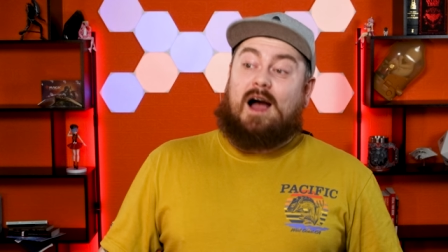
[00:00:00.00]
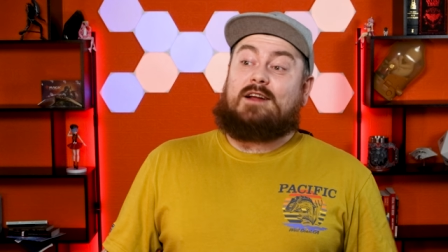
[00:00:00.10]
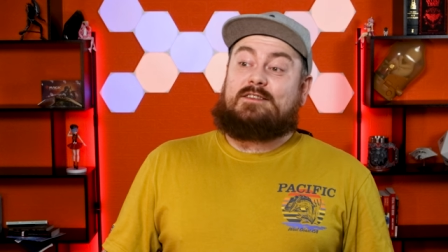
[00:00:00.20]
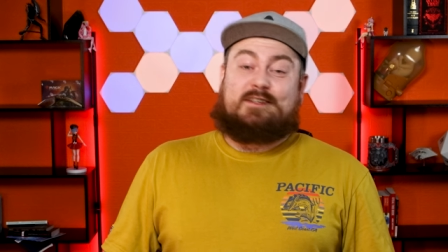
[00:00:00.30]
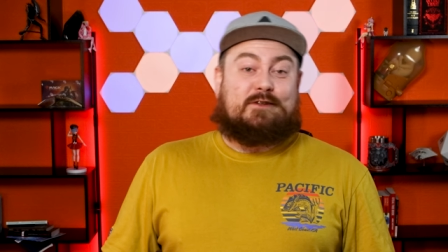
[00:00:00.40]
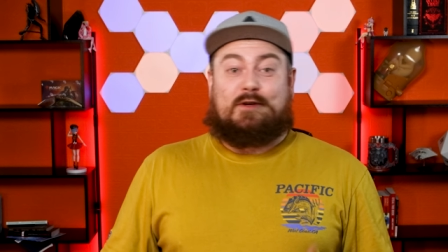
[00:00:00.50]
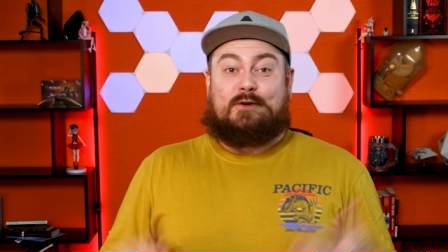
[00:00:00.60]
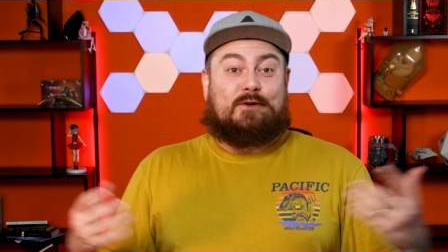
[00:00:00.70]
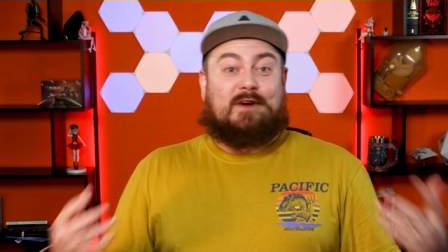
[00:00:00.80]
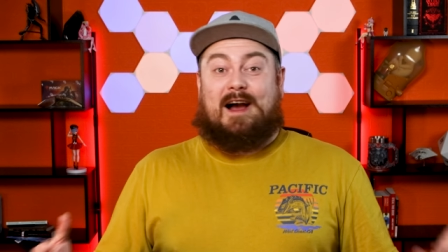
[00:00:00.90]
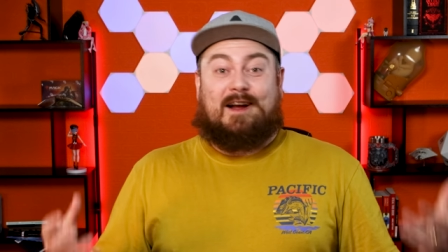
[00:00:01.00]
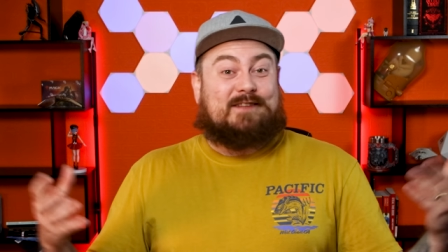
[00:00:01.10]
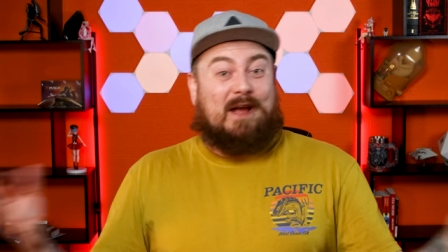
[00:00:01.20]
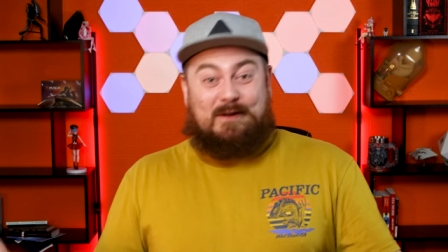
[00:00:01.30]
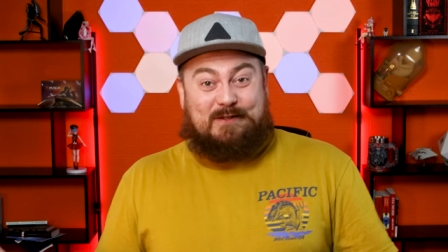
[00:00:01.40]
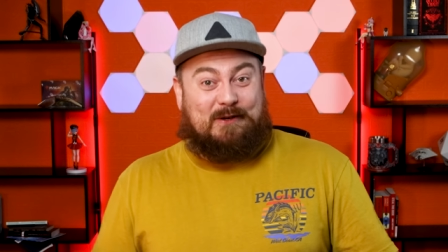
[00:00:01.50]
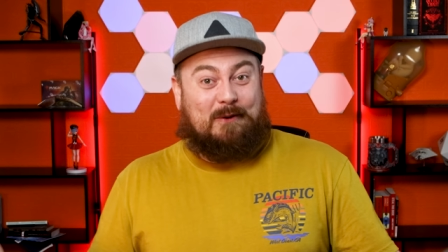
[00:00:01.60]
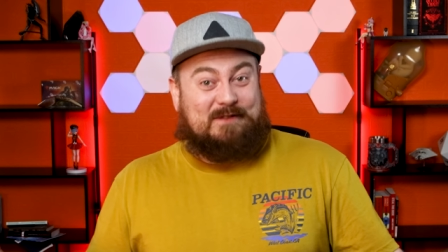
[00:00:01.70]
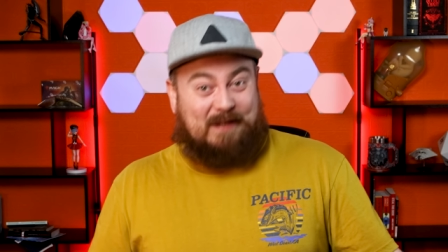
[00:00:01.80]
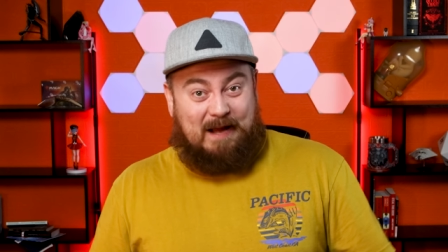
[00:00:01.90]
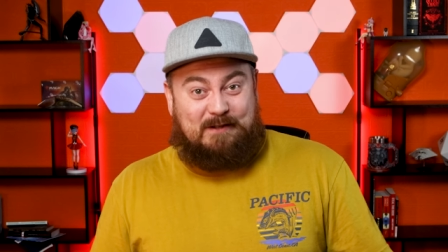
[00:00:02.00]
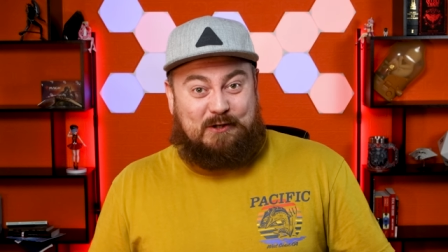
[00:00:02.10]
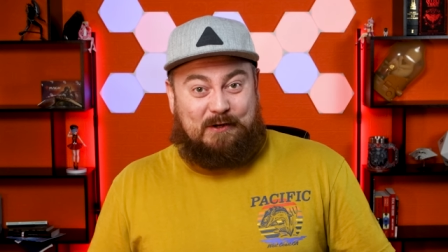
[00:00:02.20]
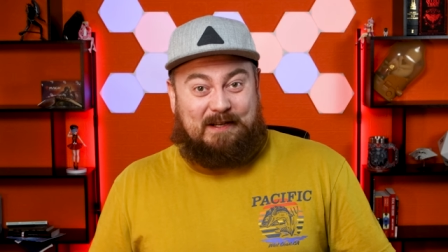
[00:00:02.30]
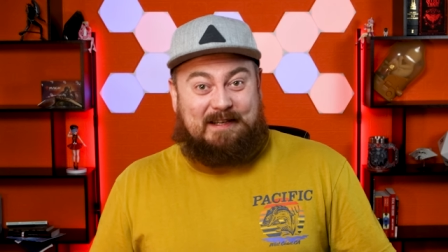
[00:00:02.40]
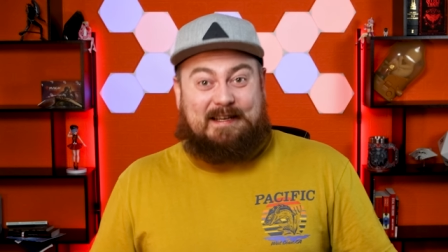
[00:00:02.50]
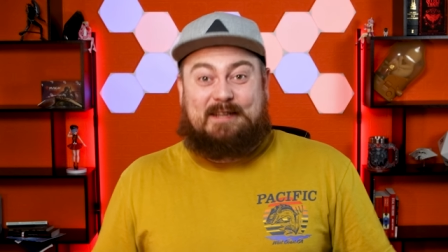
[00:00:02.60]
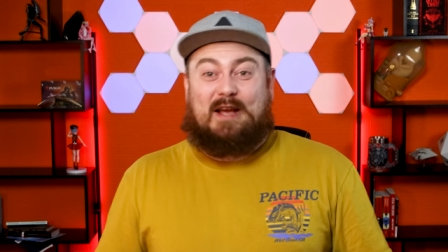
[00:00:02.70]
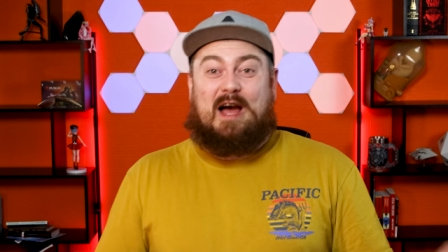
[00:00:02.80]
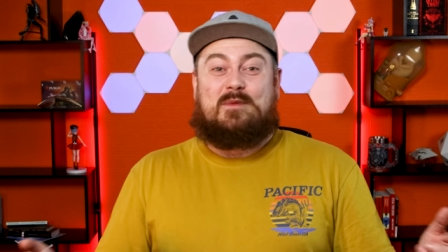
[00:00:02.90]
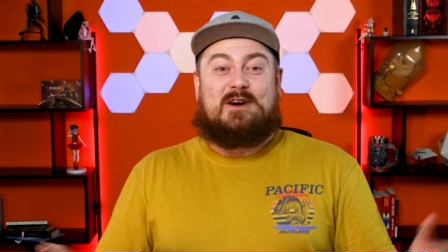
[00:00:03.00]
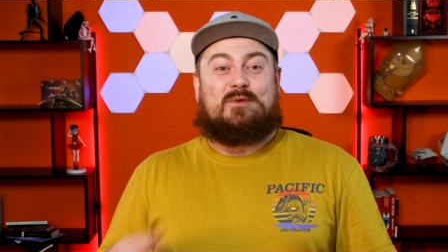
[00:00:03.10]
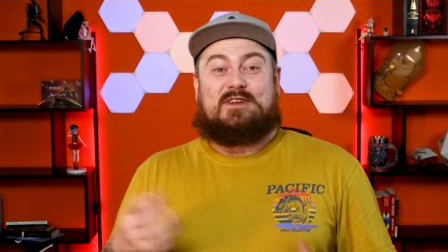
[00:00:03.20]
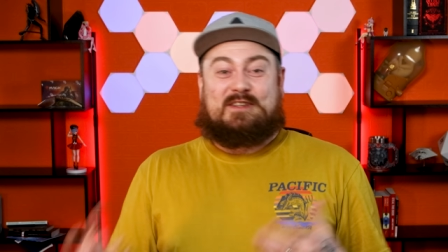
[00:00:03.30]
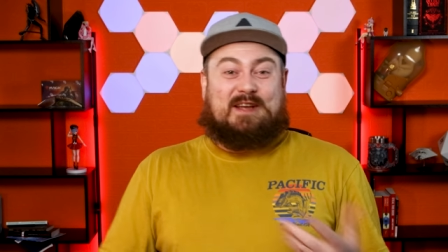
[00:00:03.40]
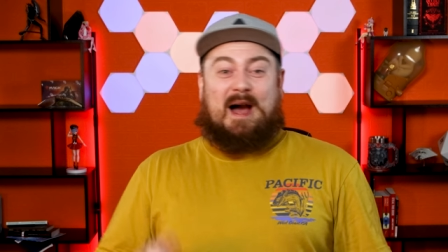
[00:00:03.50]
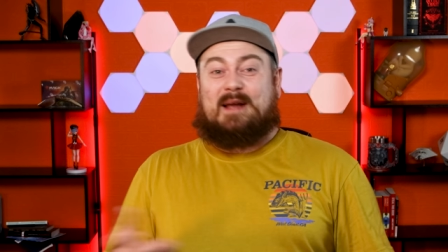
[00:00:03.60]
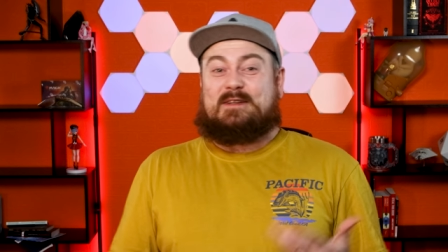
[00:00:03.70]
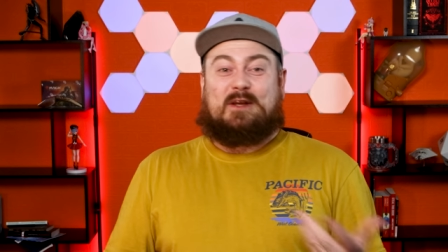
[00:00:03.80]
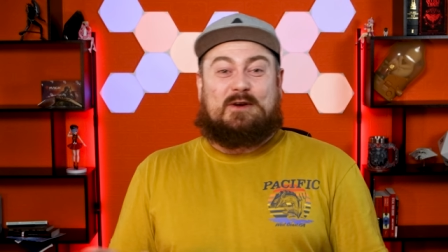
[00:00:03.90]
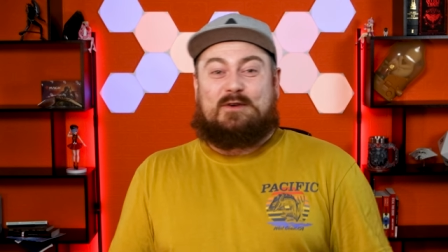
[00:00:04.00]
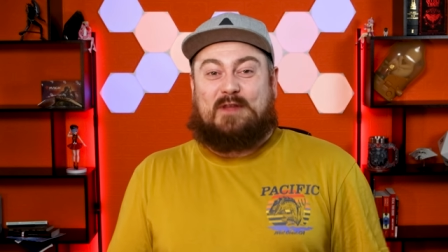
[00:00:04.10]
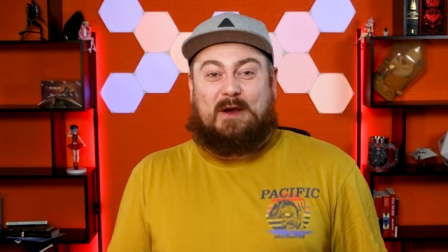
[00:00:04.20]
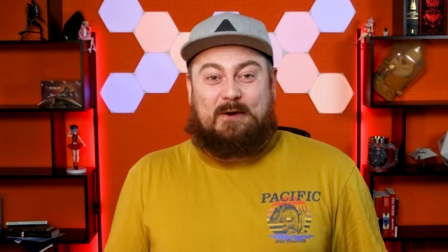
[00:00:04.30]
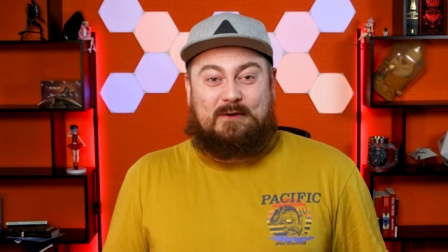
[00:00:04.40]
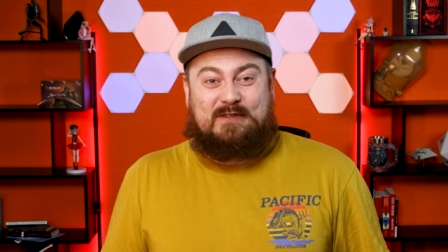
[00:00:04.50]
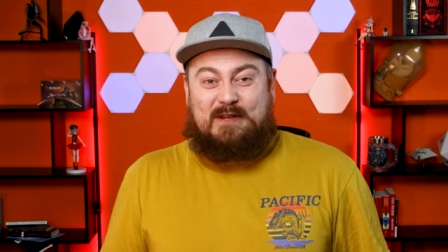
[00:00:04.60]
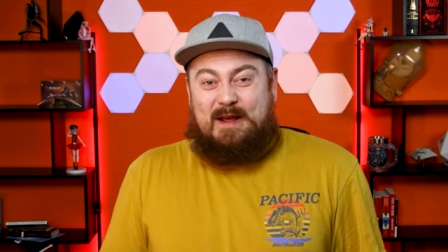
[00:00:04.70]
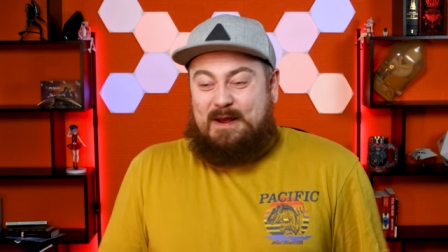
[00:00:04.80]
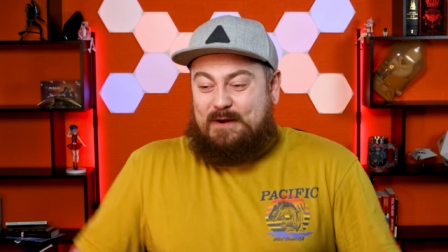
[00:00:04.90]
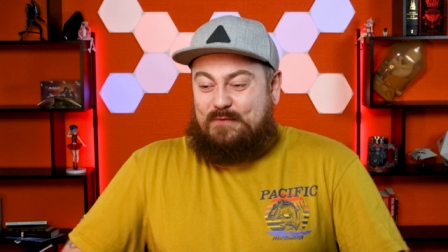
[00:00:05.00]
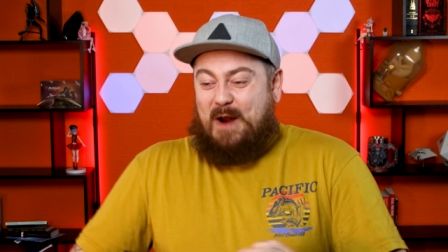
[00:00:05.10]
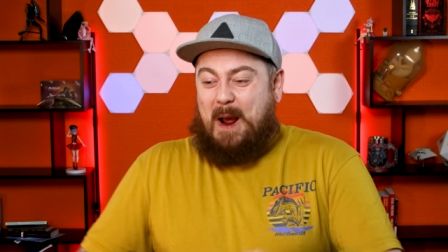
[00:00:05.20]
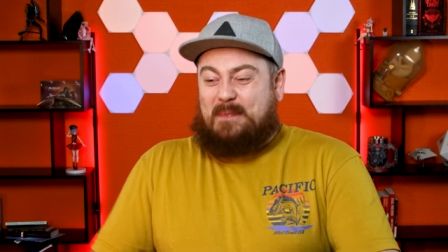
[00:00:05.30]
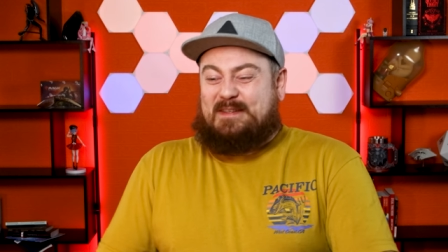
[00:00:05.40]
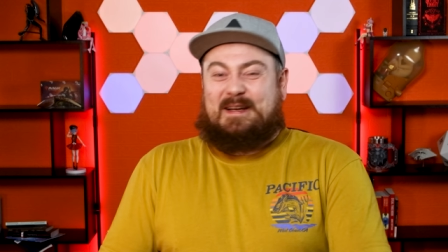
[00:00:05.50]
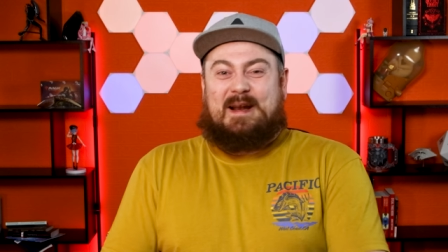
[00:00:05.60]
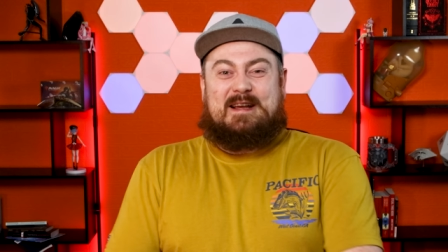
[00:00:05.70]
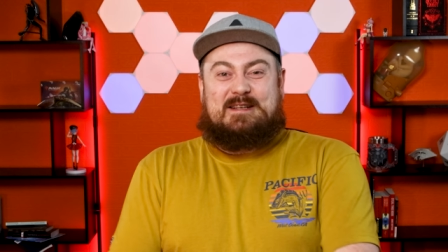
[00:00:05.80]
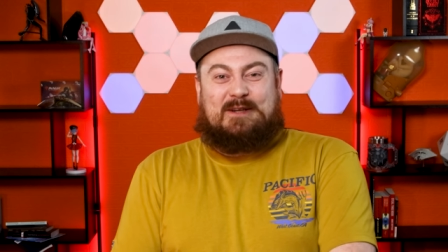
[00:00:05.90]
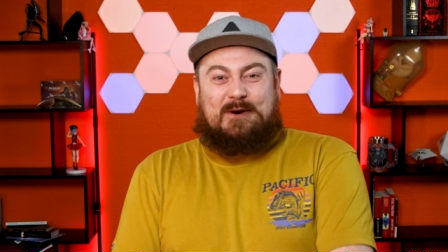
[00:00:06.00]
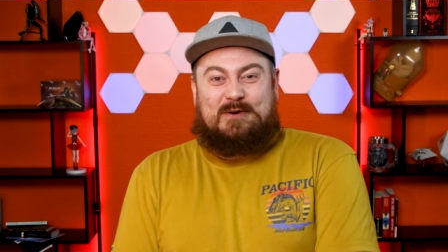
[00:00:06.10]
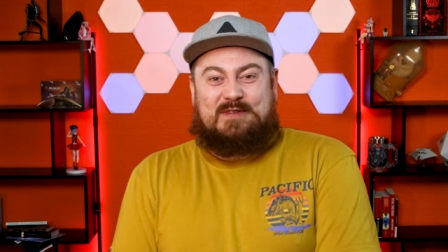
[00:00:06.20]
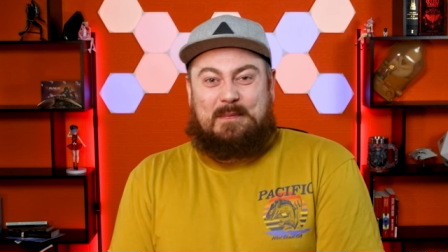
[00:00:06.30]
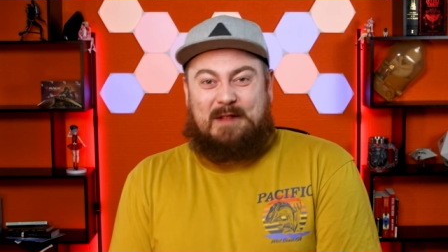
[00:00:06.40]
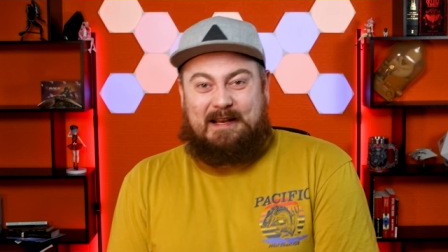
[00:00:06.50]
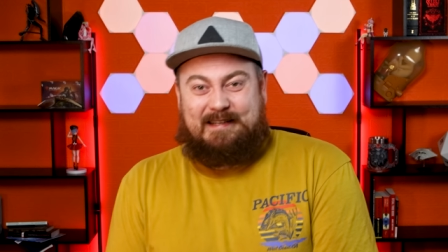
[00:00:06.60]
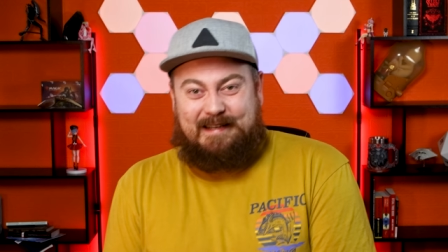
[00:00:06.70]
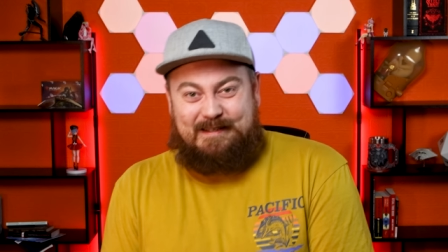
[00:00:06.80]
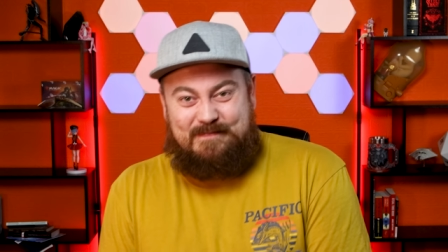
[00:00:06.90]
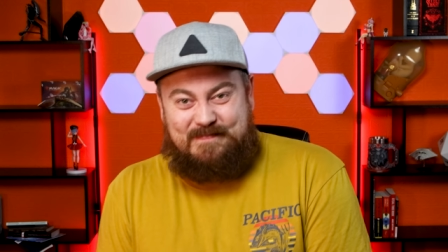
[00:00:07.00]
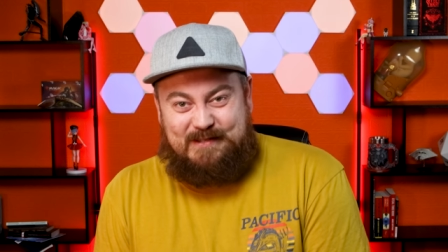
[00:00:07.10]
And to add insult to injury, Kadama was carried out of the house wrapped in a nice cozy blanket.